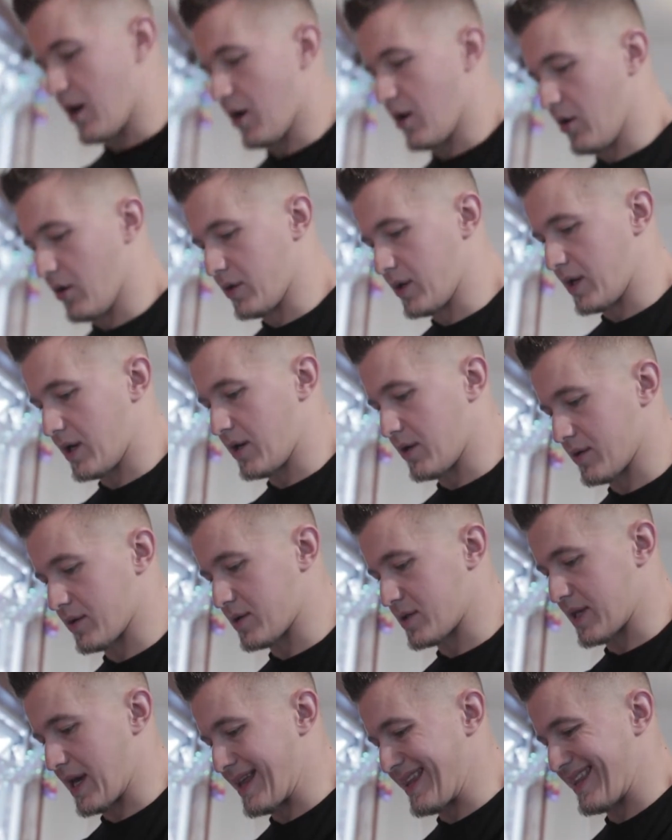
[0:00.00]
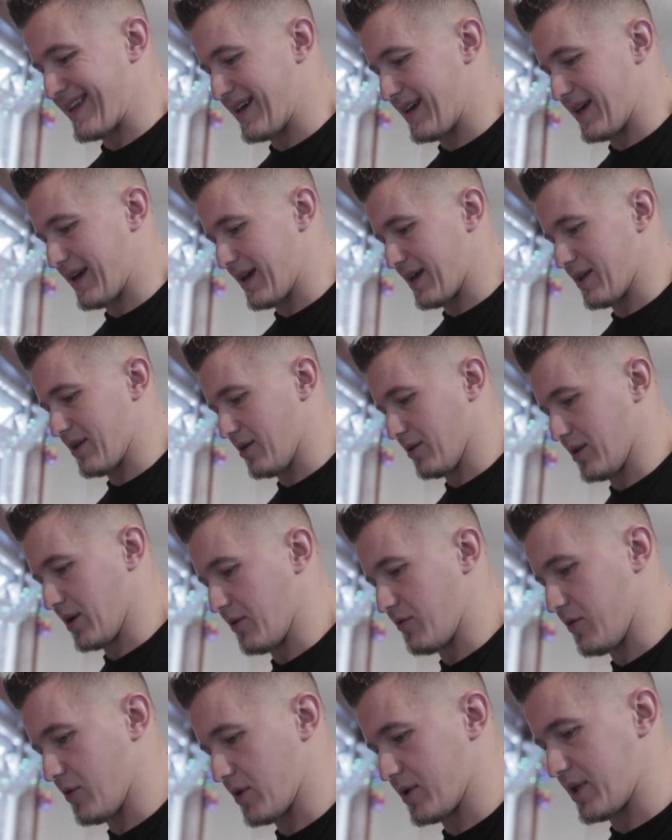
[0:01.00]
only on Sunday and only
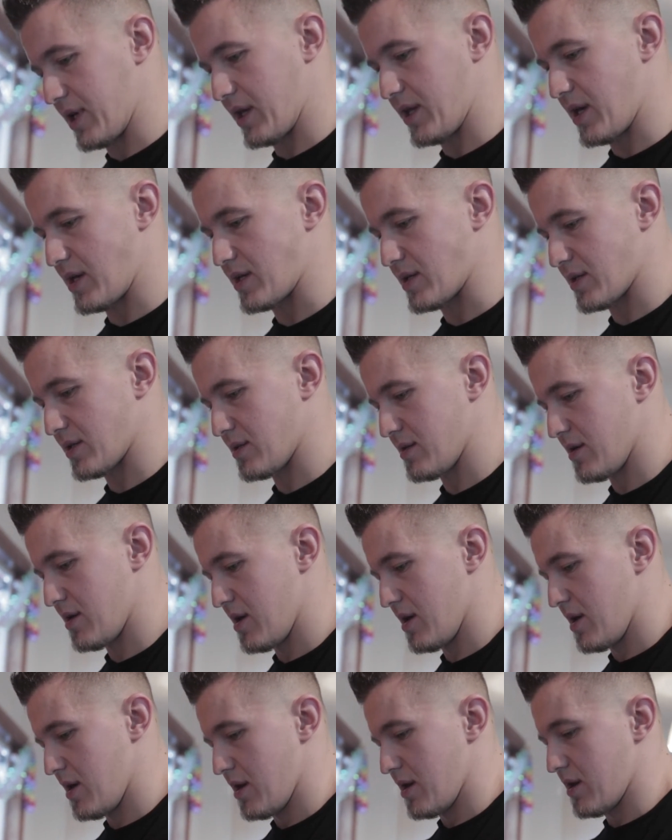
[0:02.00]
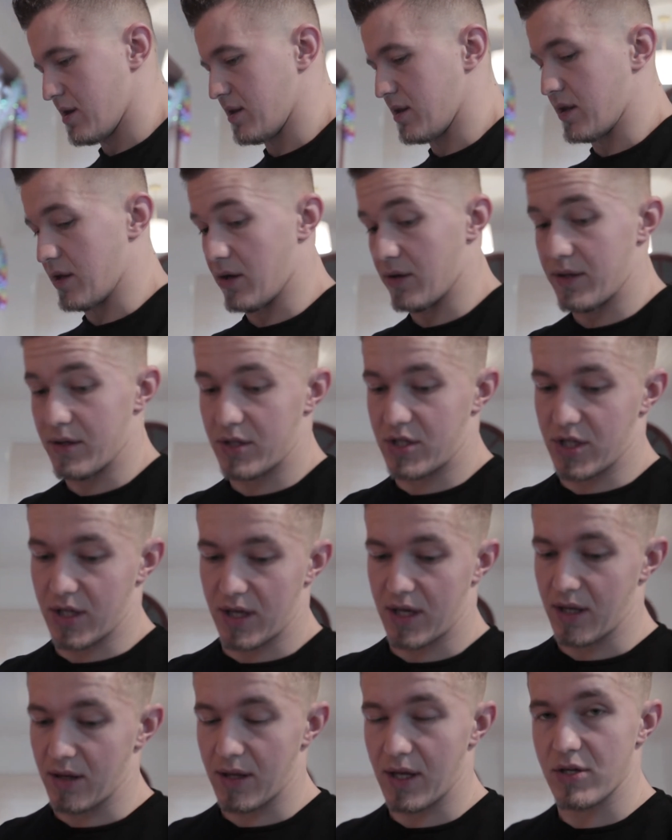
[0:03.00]
for 3 days. The other
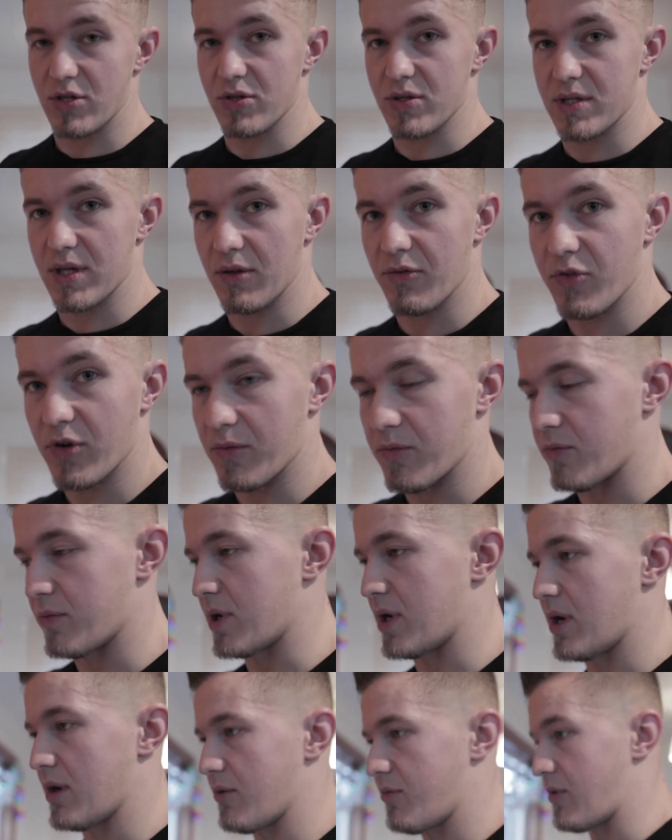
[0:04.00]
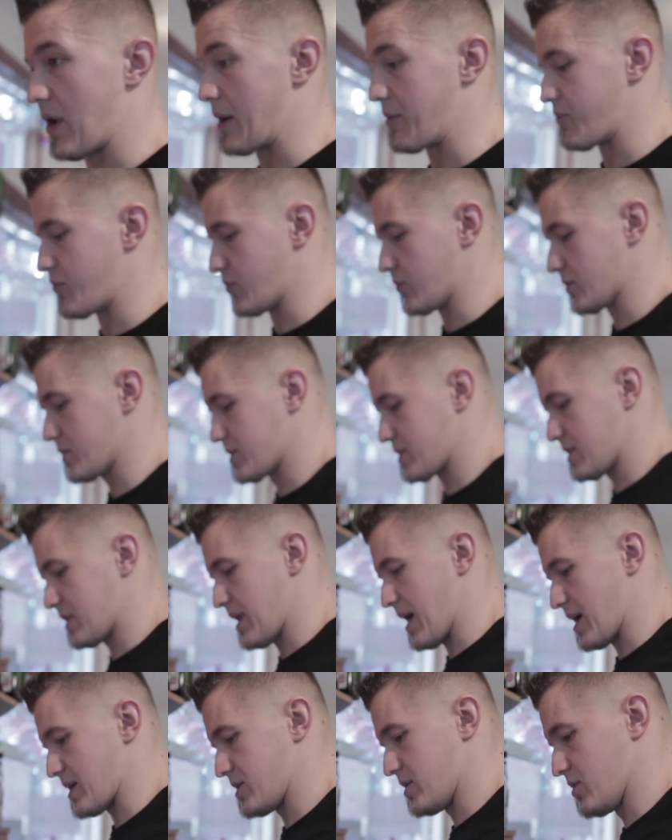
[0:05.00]
chicken that you've seen from Farm Foods,
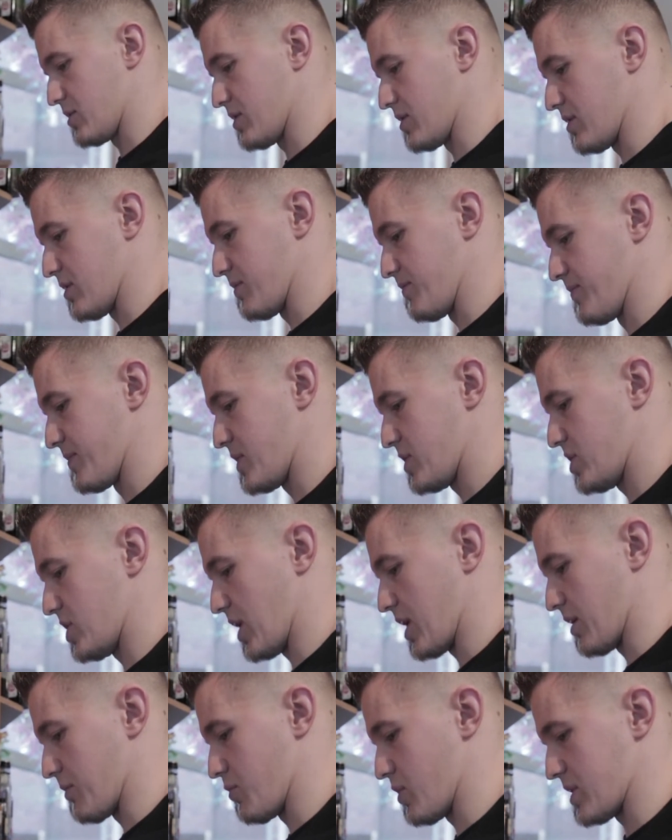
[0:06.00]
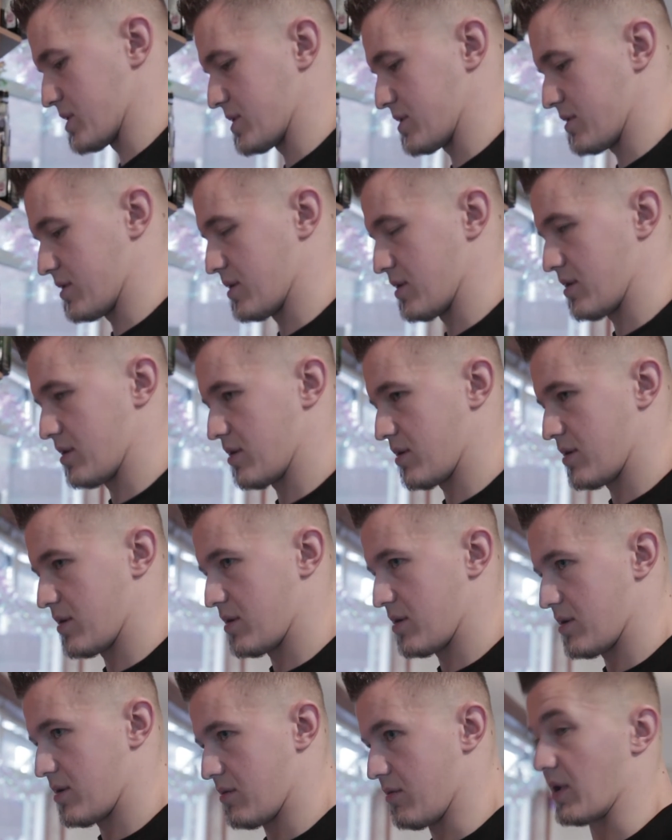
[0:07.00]
that's the chicken breast.
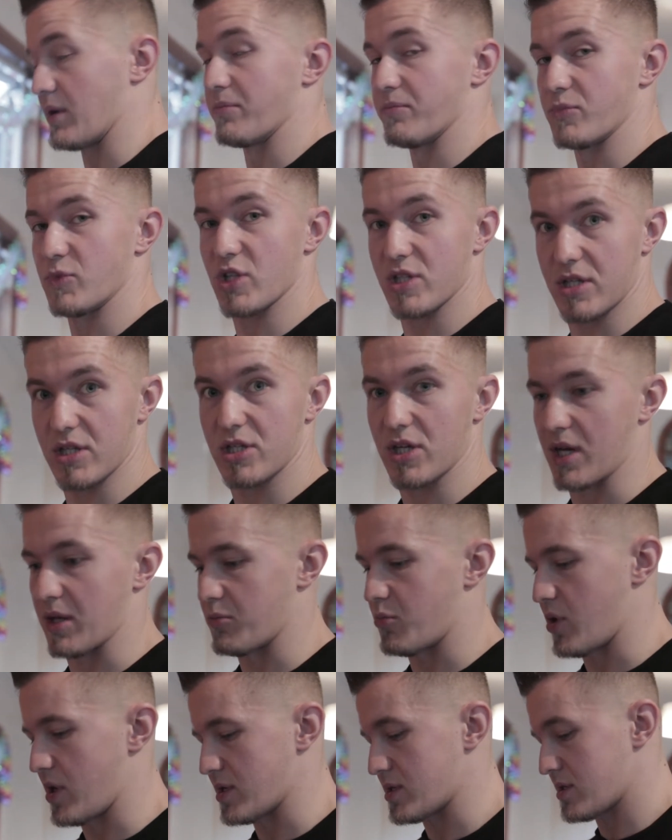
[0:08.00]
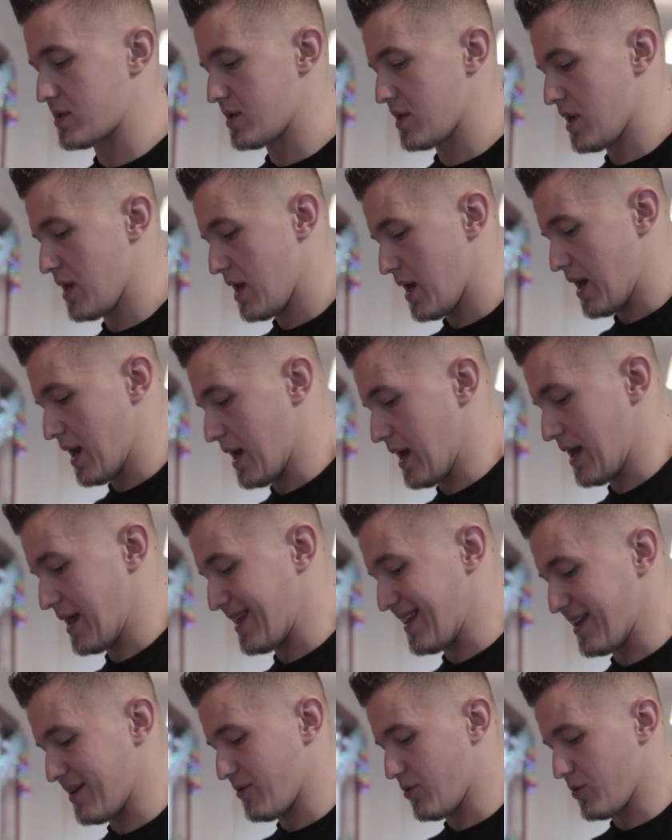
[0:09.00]
Well, just the chicken breast. And
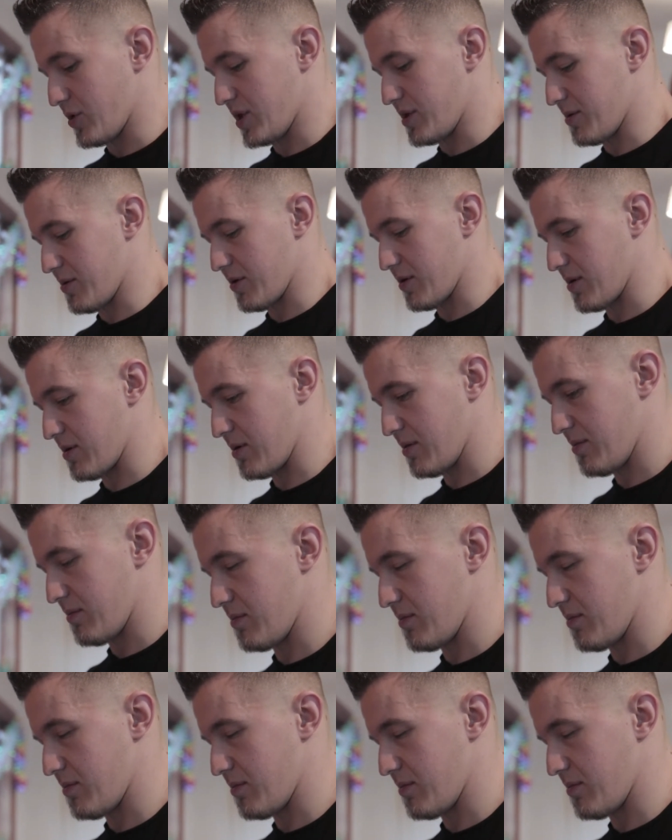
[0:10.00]
the